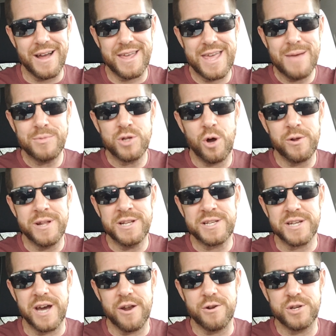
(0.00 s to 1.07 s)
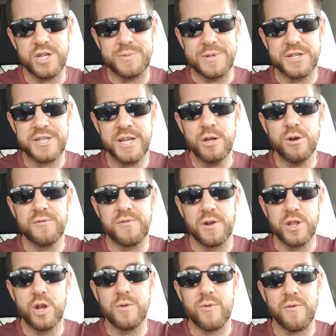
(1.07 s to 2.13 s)
Kim told Insider she's been single for a
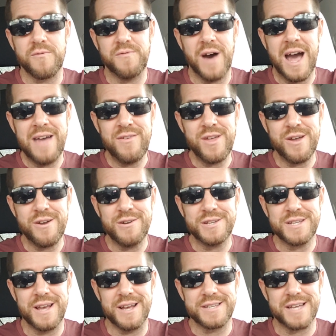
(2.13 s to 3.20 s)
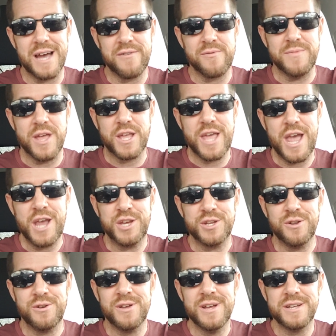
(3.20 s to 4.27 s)
little over 5 years, aside from the
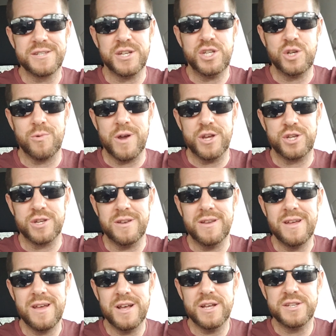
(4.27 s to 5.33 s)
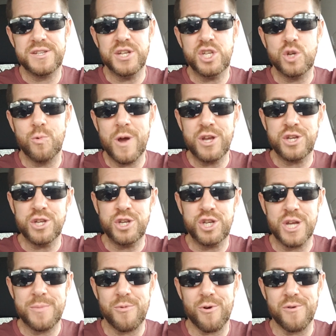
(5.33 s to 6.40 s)
occasional situationship
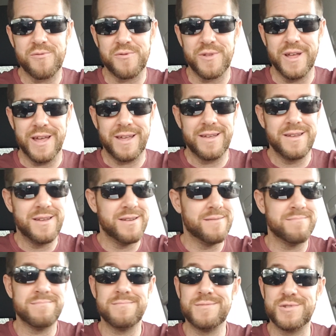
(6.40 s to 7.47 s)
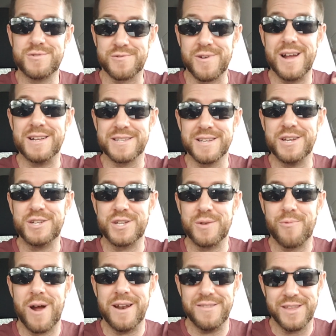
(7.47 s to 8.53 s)
or fling.
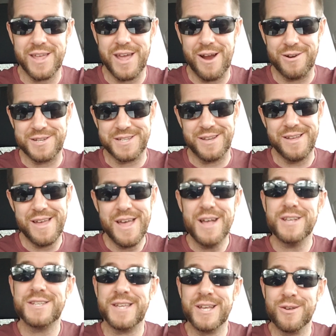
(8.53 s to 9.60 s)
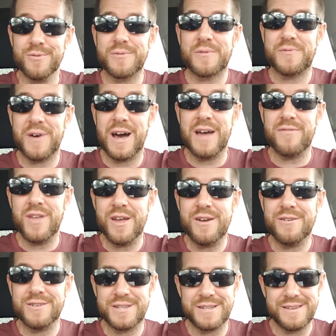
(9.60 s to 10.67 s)
Translation, riding the carousel. Single for 5
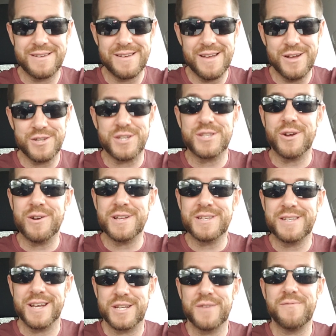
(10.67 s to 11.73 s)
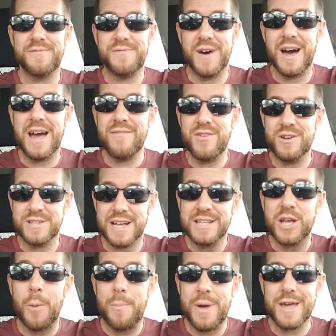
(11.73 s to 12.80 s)
years. She's 36. 5 years.
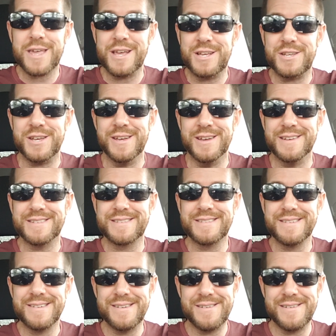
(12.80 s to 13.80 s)
That's how picky she is,